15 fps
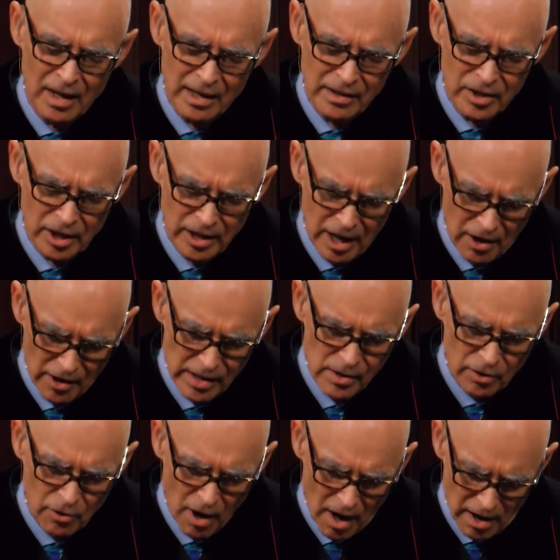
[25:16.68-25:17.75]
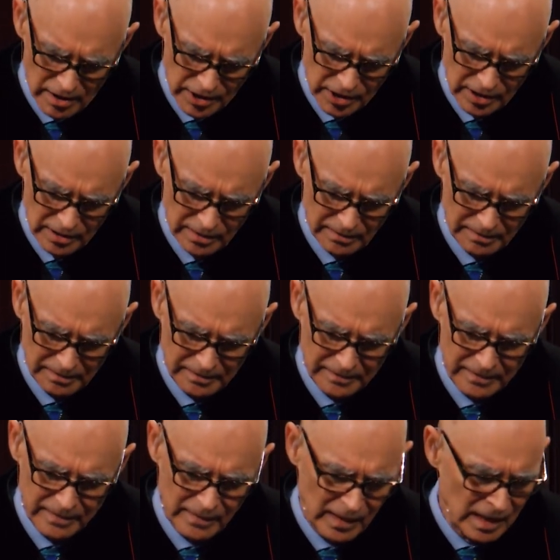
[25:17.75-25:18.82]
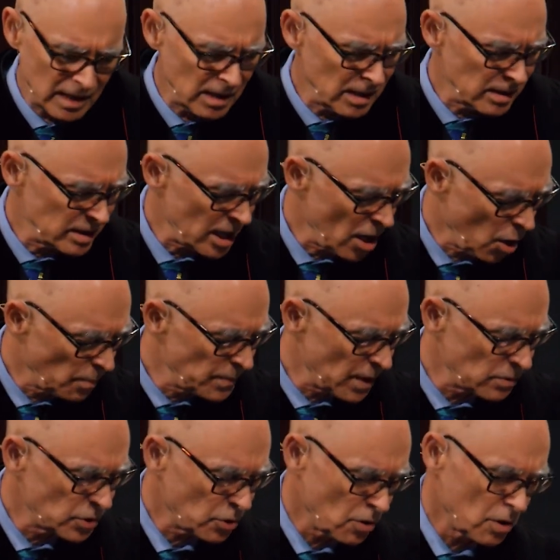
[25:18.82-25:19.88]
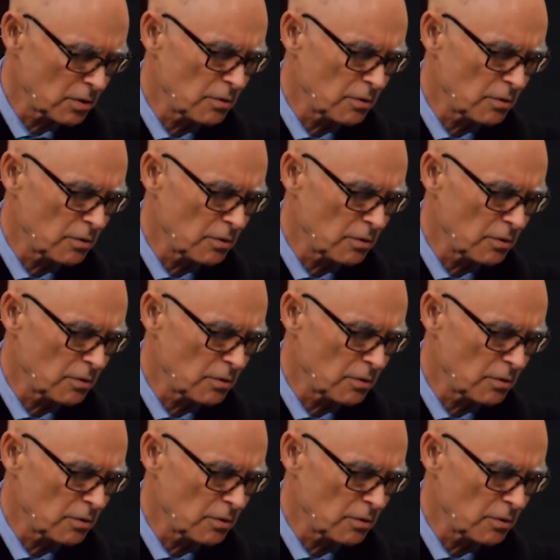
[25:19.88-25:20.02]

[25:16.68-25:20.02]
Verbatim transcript: to carry the cross, to help those who are